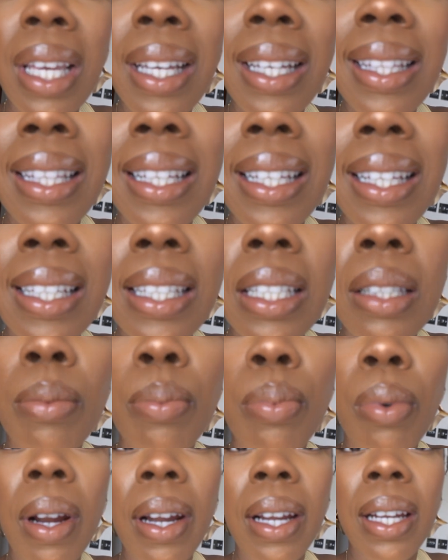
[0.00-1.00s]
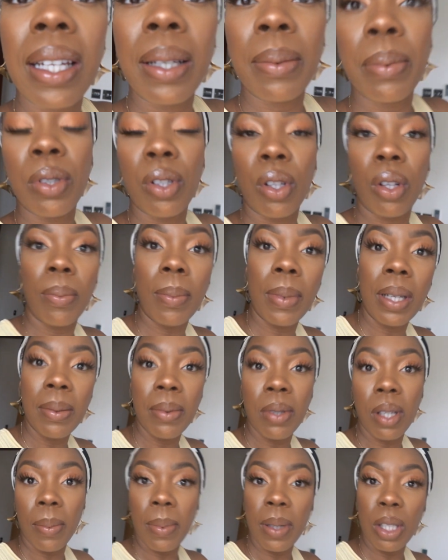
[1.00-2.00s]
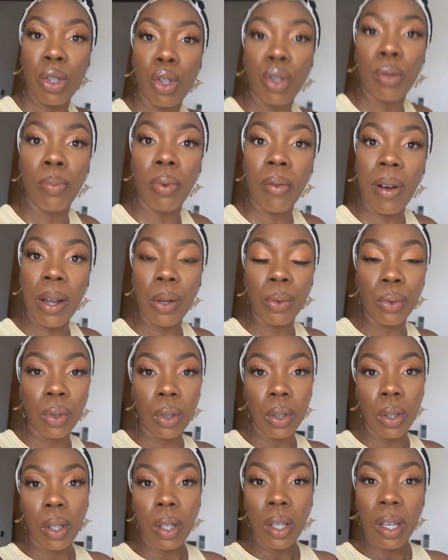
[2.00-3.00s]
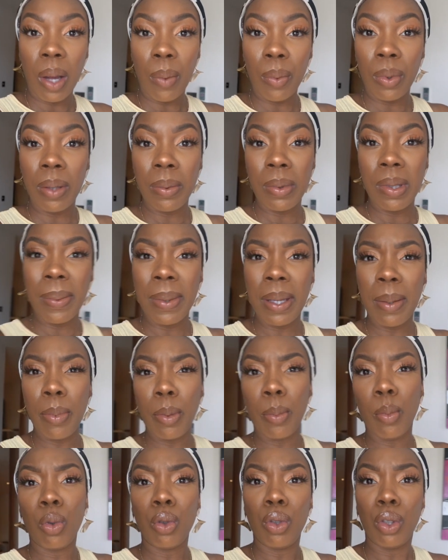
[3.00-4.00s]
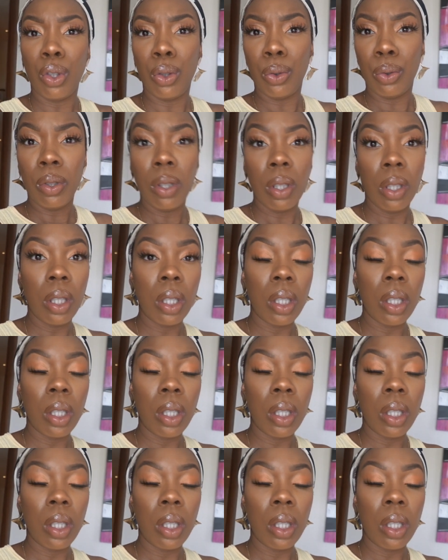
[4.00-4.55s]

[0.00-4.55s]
I think I need brighter lips though. My lips are a bit too brown. I want them to be a bit more nude.